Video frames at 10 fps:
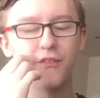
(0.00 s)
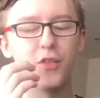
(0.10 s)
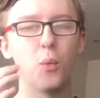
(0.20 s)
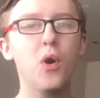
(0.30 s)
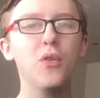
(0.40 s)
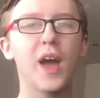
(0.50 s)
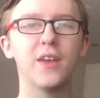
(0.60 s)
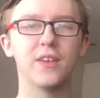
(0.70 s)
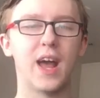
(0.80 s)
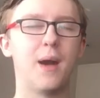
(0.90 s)
world
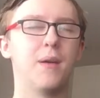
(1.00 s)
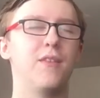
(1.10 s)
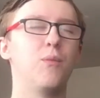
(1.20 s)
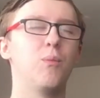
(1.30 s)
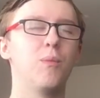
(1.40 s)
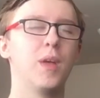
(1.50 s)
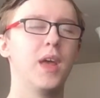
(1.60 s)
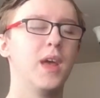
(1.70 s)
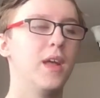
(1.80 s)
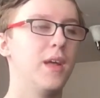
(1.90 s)
hadn't if
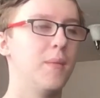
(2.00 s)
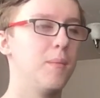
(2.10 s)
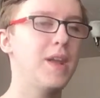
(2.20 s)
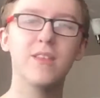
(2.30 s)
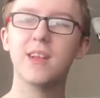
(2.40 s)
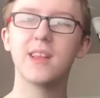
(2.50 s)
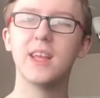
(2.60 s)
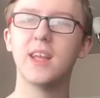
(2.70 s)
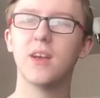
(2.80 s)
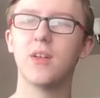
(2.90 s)

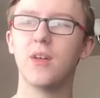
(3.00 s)
basically